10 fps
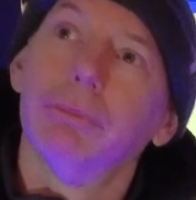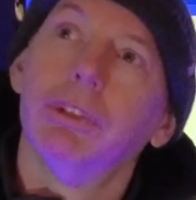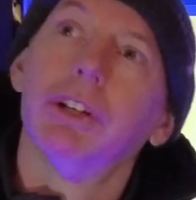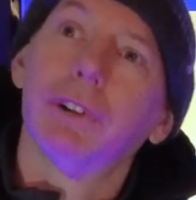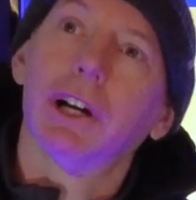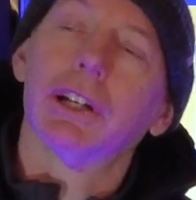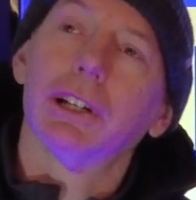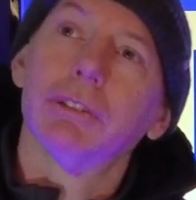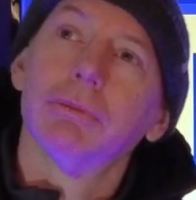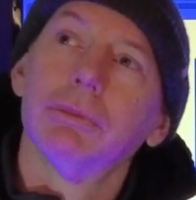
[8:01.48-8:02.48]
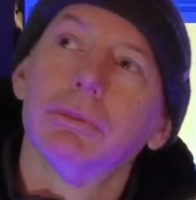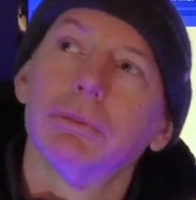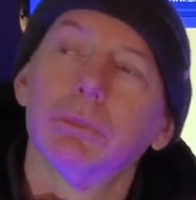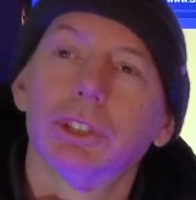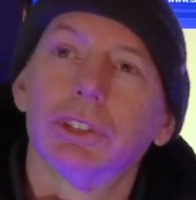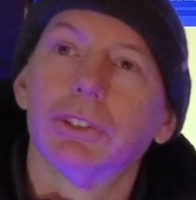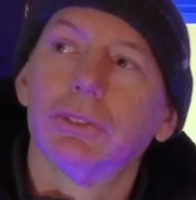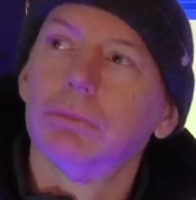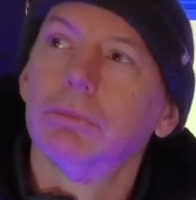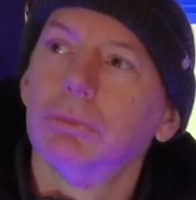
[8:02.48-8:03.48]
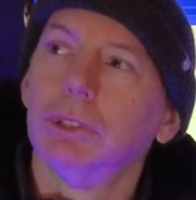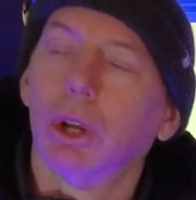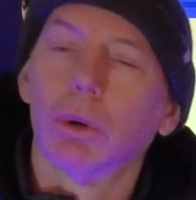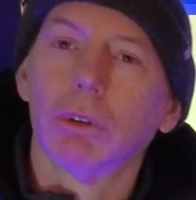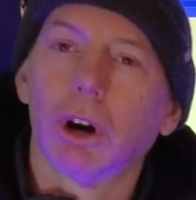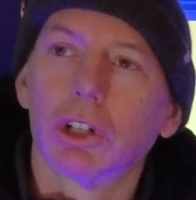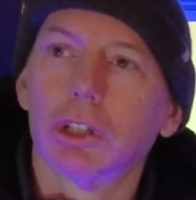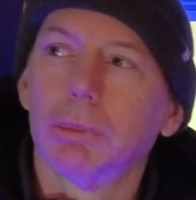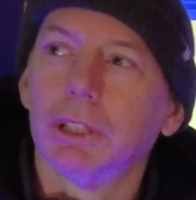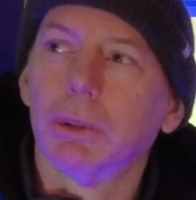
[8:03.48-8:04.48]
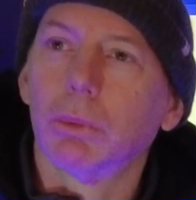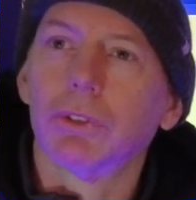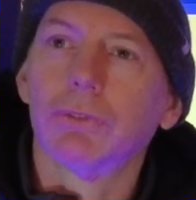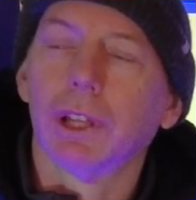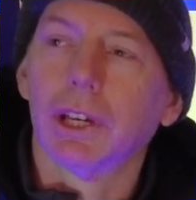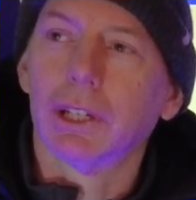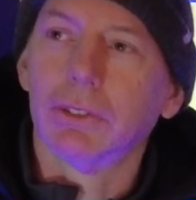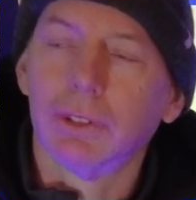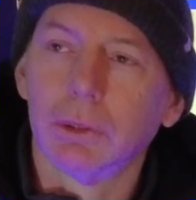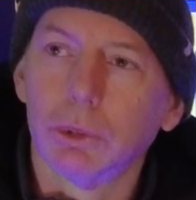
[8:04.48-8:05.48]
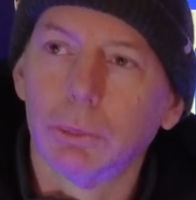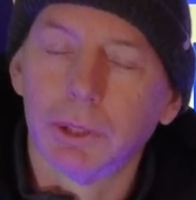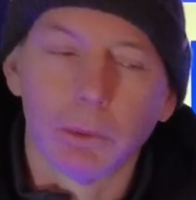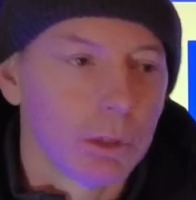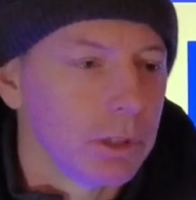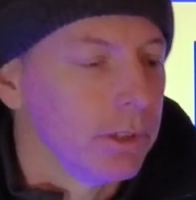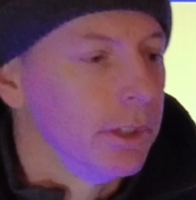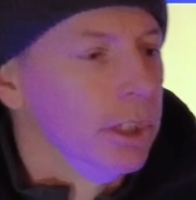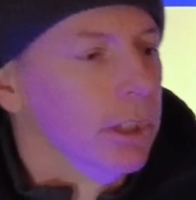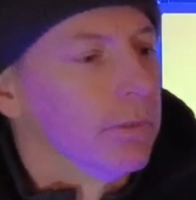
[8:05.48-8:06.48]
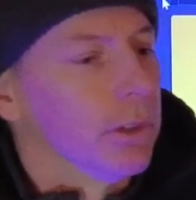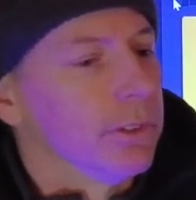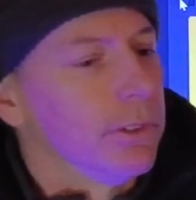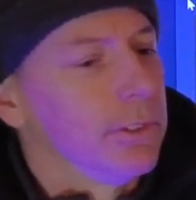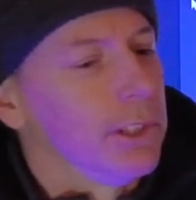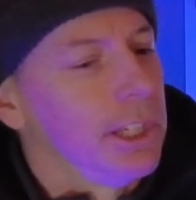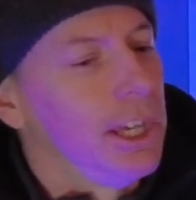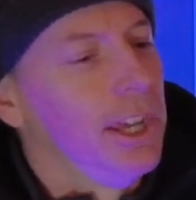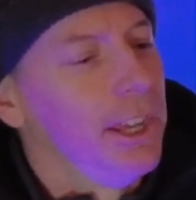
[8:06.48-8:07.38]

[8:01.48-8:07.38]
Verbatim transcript: the Avata, which is you know, arguably the worst flying Cinewhoop in the world versus the